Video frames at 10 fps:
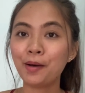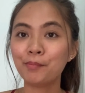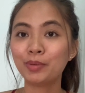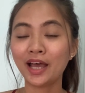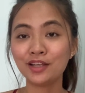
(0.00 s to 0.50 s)

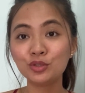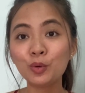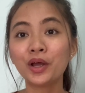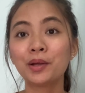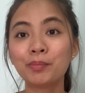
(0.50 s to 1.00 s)
But I
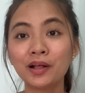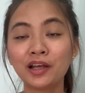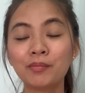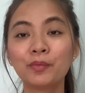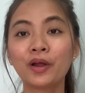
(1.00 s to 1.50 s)
do want to
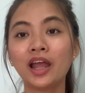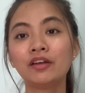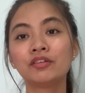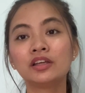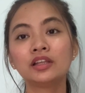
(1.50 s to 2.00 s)
bulk up more.
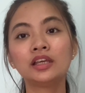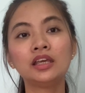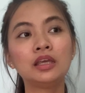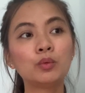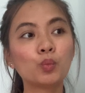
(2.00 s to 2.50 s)
I
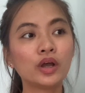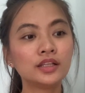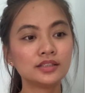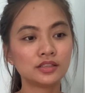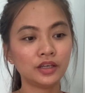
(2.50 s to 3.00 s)
really
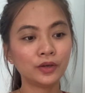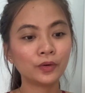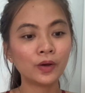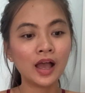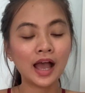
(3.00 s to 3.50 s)
want
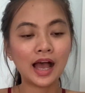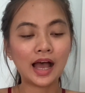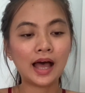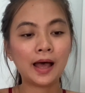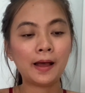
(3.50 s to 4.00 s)
to
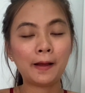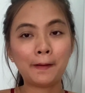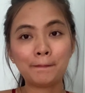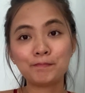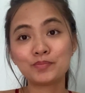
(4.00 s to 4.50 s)

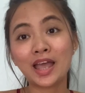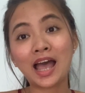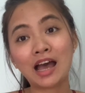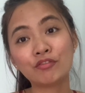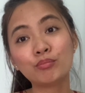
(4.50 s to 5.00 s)

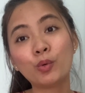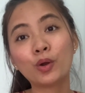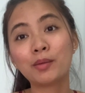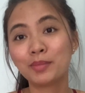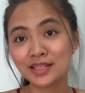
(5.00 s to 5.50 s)
have
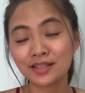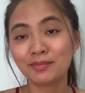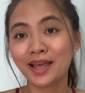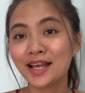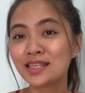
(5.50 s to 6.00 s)
more muscle
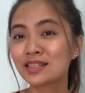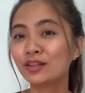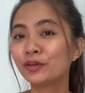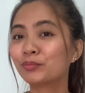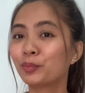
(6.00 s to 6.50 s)
mass,
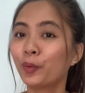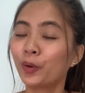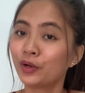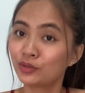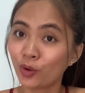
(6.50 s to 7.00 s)
look
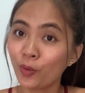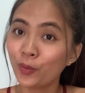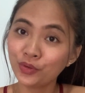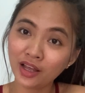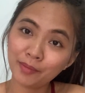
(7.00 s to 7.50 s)
more
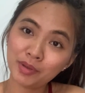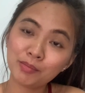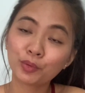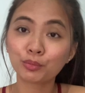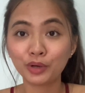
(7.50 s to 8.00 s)
toned, a
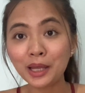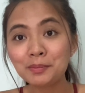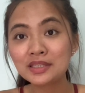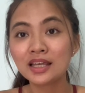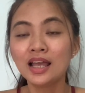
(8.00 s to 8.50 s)
bit more ripped.